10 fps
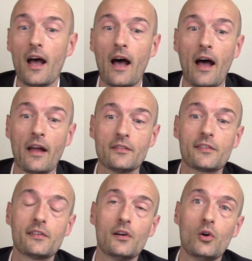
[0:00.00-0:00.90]
And
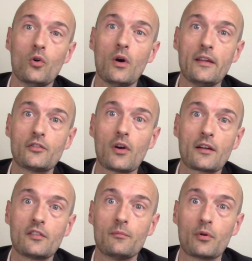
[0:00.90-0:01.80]
so
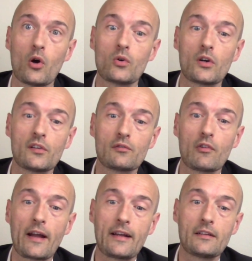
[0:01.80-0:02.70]
Interactive Brokers
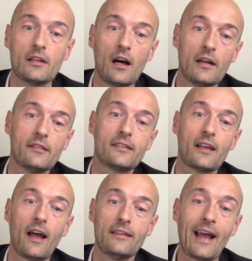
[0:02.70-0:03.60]
recognized
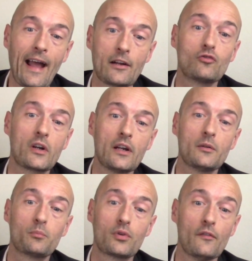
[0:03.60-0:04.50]
an
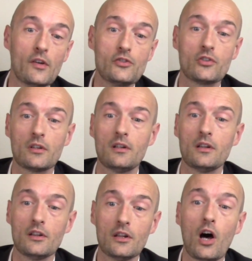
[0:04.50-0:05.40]
aggregate
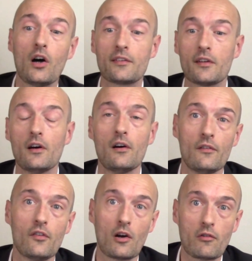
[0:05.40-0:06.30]
provisional loss
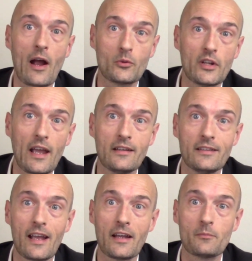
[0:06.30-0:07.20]
of around
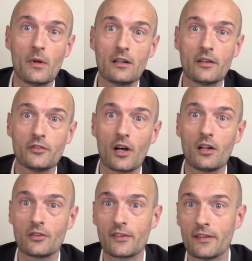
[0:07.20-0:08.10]
$88 million.
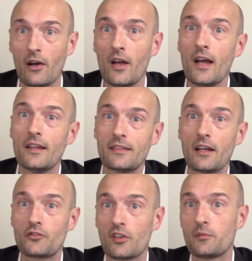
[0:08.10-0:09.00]
Now,
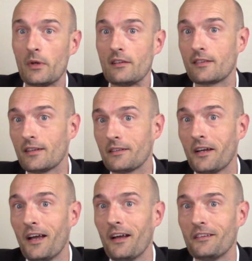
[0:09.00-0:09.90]
that just means that
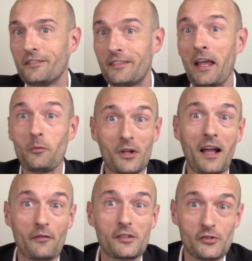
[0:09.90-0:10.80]
they will
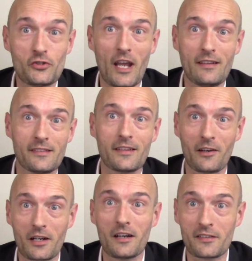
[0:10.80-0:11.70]
have to chase
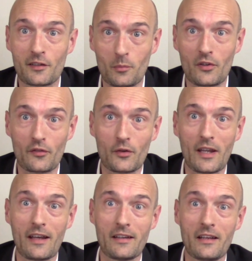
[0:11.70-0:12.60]
their customers for
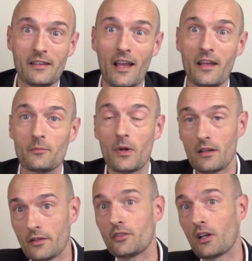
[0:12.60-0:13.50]
that $88
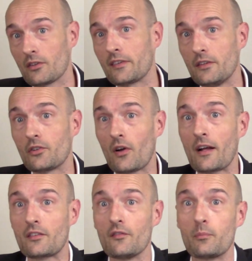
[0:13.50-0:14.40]
million.
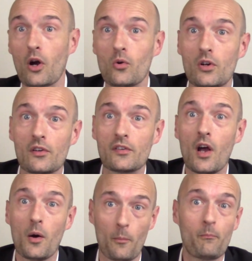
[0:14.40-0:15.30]
Interactive Brokers
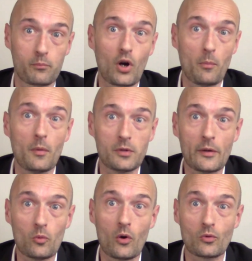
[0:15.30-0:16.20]
probably
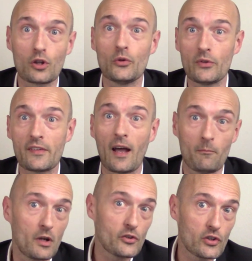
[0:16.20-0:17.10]
won't lose
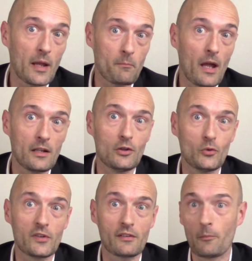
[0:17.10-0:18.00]
that much. They may
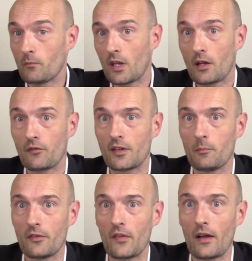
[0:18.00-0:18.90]
lose something if
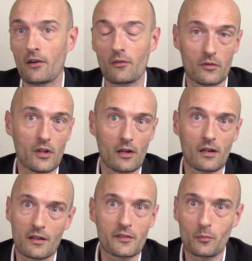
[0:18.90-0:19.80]
some of their
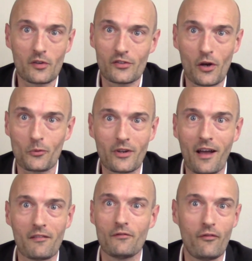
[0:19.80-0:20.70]
customers don't
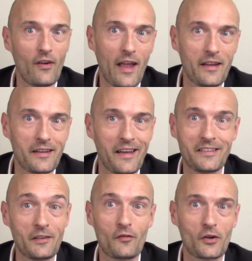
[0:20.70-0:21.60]
have
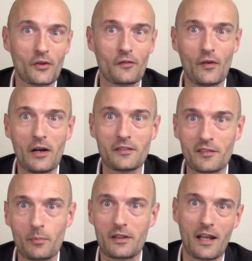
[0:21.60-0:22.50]
any further
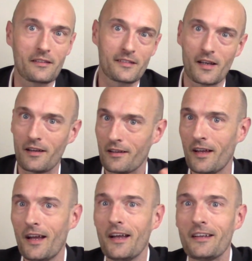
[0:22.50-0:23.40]
funds, but that's
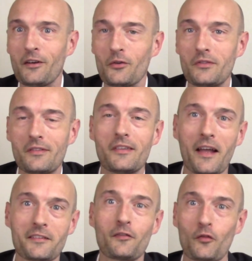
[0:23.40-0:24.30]

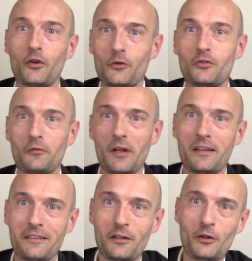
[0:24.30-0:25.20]
that's for you to
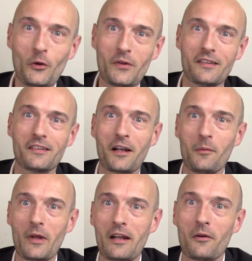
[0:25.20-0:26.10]
read in the news in the
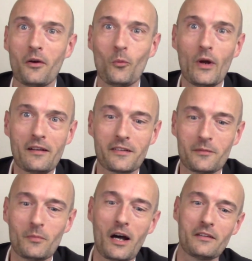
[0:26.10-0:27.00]
coming weeks
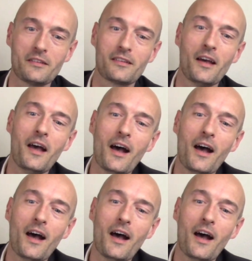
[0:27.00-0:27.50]
and months.